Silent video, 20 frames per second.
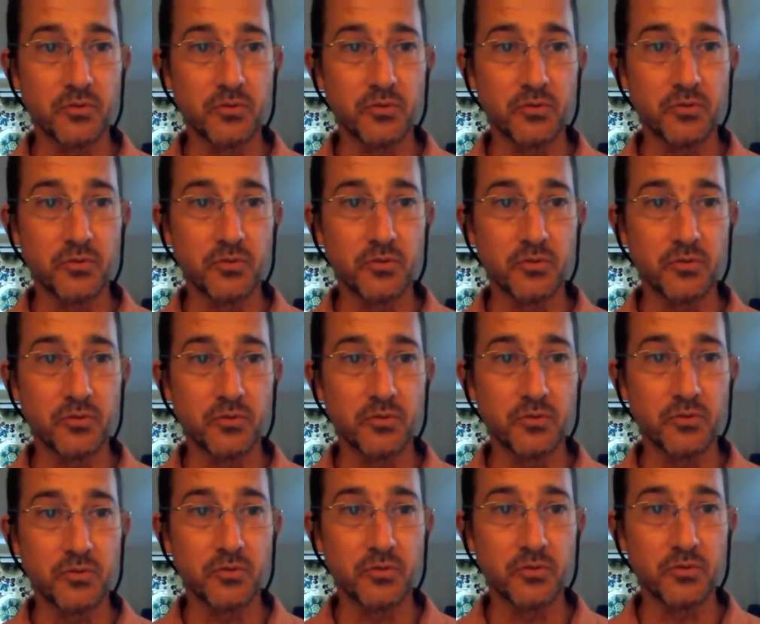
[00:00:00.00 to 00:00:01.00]
we've gone
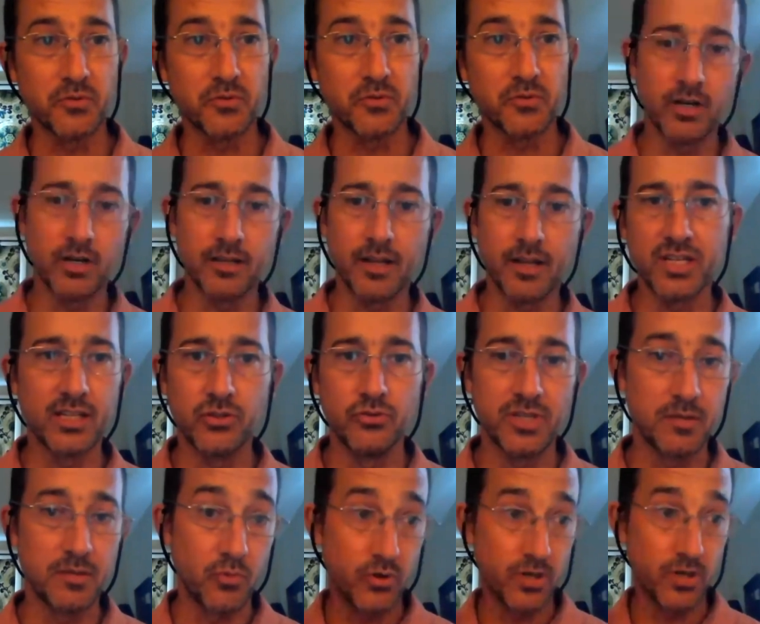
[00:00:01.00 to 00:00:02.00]
virtual uh, for us to come
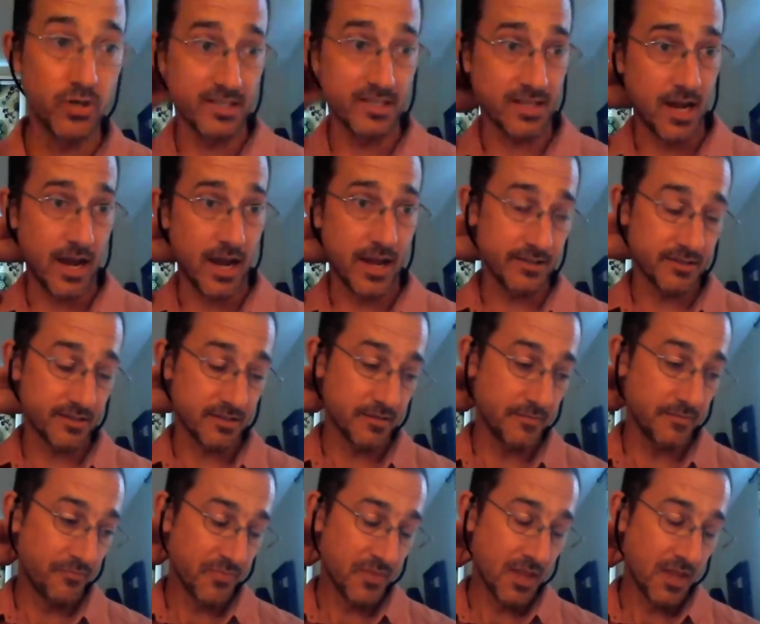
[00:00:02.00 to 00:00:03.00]
together, merging
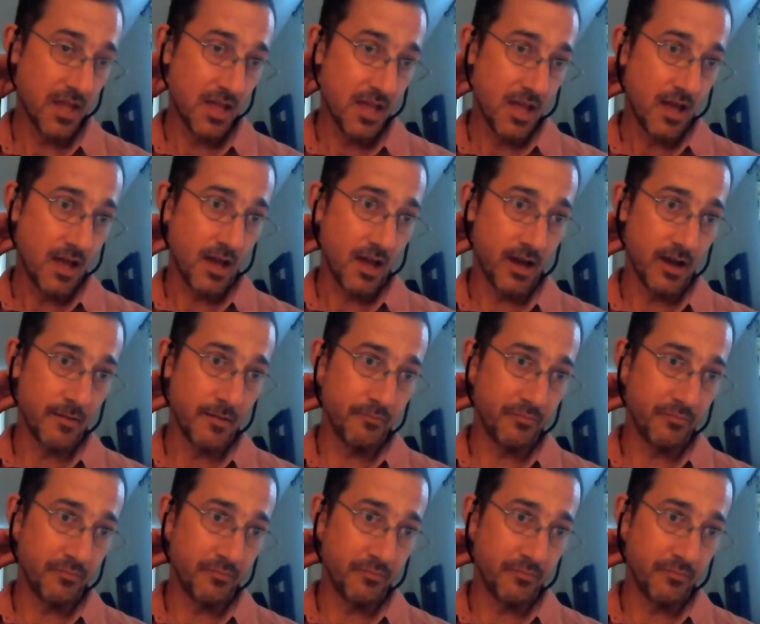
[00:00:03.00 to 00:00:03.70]
issues in marine science.